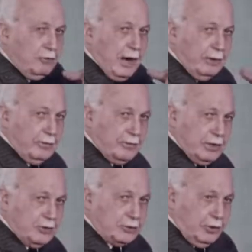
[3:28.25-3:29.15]
round
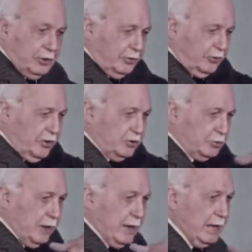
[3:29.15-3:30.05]
these coils
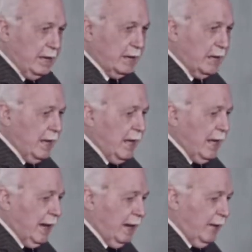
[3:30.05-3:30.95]
this way.
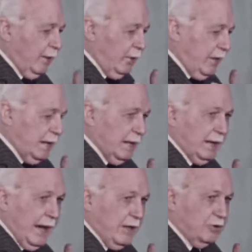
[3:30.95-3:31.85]
The
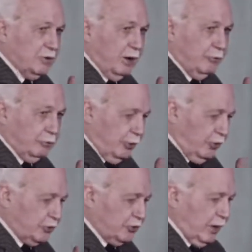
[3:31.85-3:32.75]
lines of
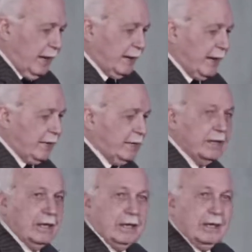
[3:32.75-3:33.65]
force are
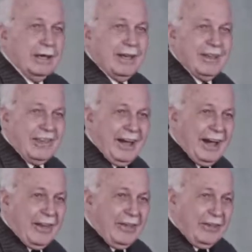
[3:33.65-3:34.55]
cutting the
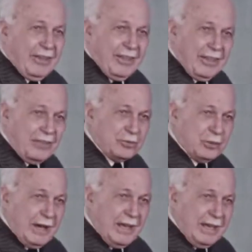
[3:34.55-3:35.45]
iron this
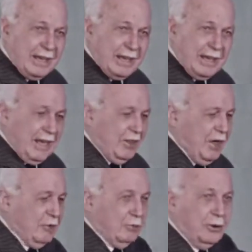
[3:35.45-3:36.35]
way.
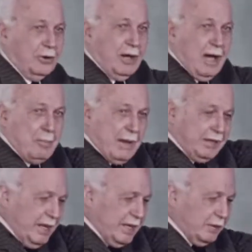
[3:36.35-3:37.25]
Therefore, a
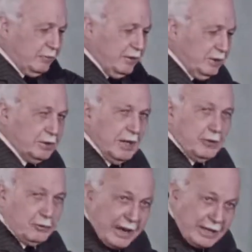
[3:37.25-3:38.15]
magnetic field
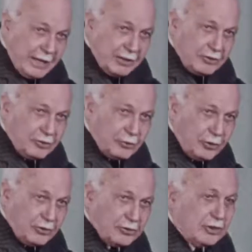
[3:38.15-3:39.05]
at right angles, of
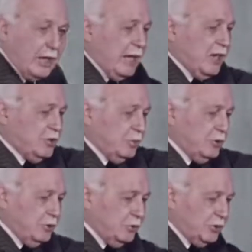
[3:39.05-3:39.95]
course, is
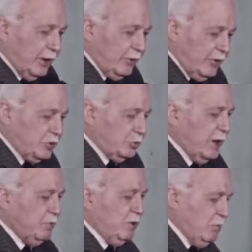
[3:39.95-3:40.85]
produced down this
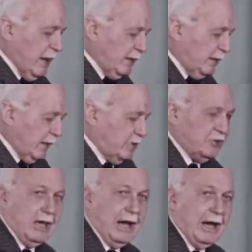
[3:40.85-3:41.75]
way. We magnetize
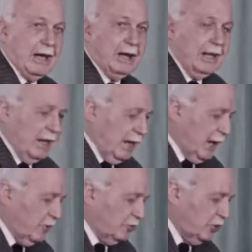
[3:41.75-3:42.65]
the iron,
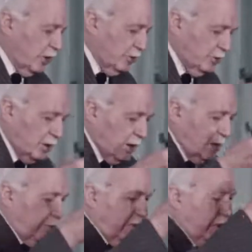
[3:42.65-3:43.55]
and so,
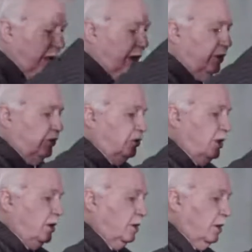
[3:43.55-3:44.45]
when the current is
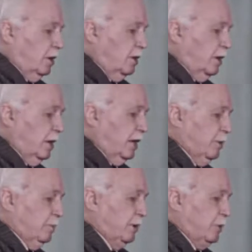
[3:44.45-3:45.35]
turned on,
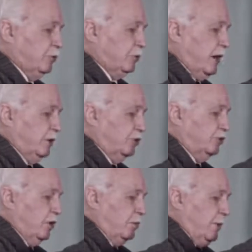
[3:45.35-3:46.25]
it becomes quite a
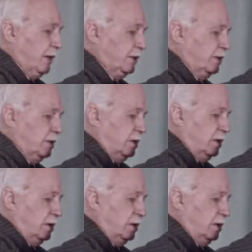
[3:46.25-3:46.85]
strong magnet.